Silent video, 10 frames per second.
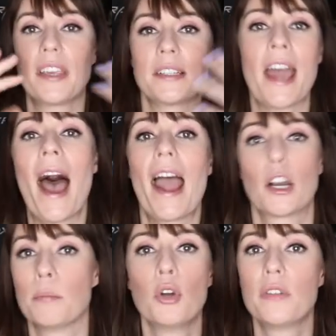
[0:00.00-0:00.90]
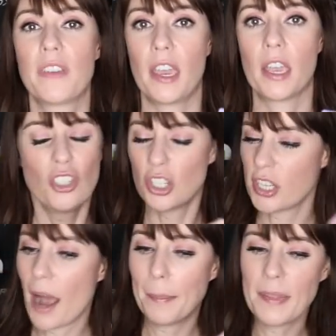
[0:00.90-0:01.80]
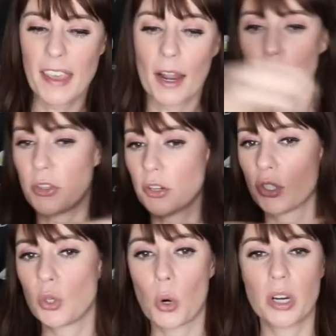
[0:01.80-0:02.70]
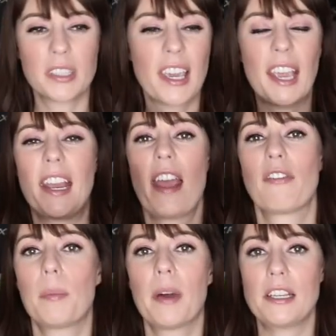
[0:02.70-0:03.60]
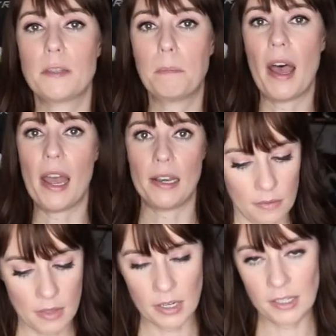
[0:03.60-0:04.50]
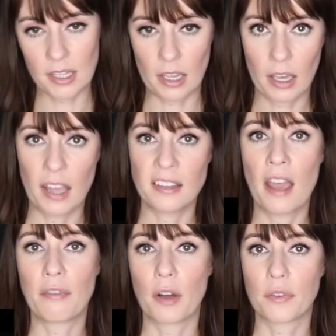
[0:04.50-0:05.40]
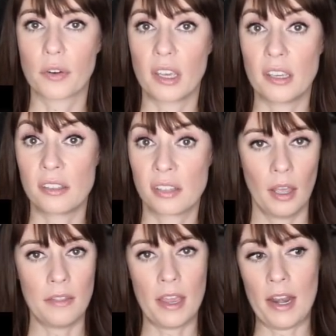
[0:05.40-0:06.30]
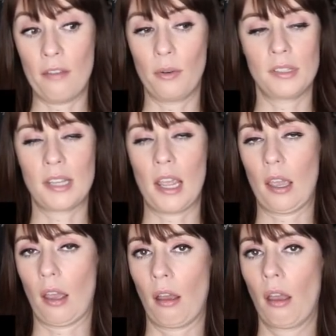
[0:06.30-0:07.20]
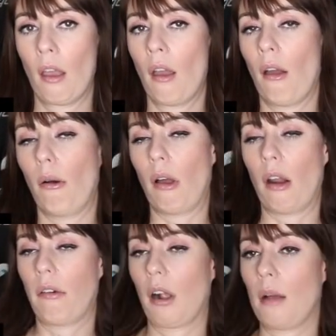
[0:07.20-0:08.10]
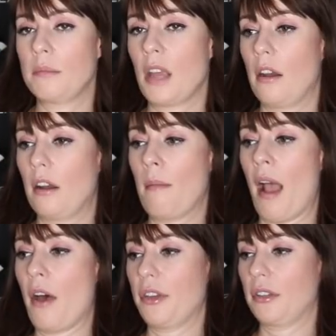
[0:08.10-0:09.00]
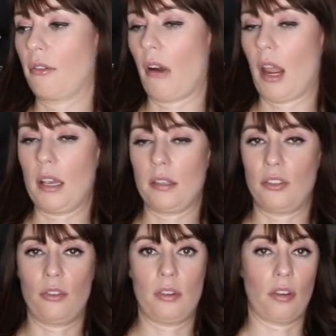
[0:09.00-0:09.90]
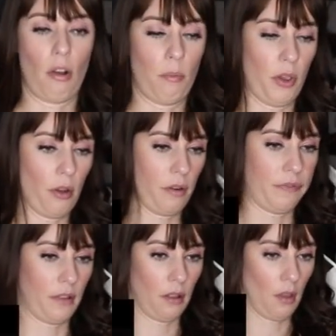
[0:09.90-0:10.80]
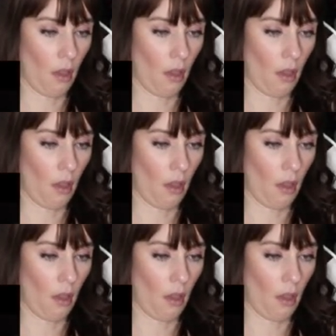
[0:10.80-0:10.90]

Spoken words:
the entire movie. Just up in the air with their swords kicking everybody's butt. And then he's like, I never freeze. And then everyone's like, whatever comes out of your mouth is great because you're just so beautiful.